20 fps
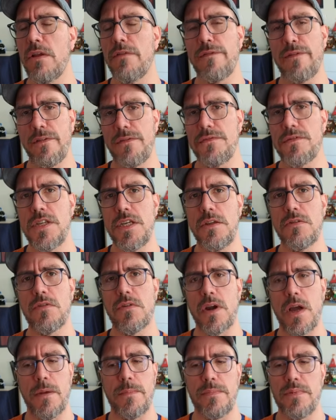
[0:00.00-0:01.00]
a 15
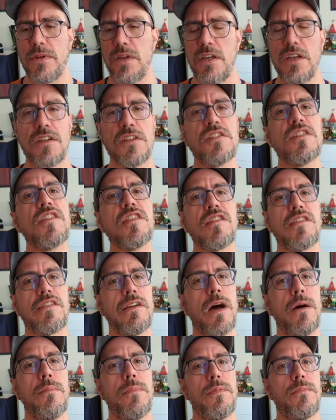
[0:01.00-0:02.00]
or up, just
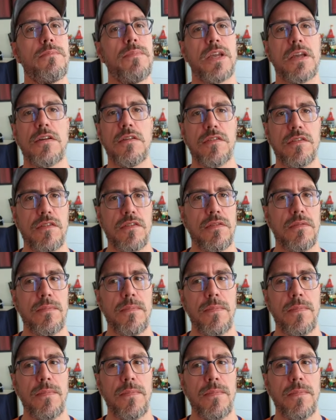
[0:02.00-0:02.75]
sub, because...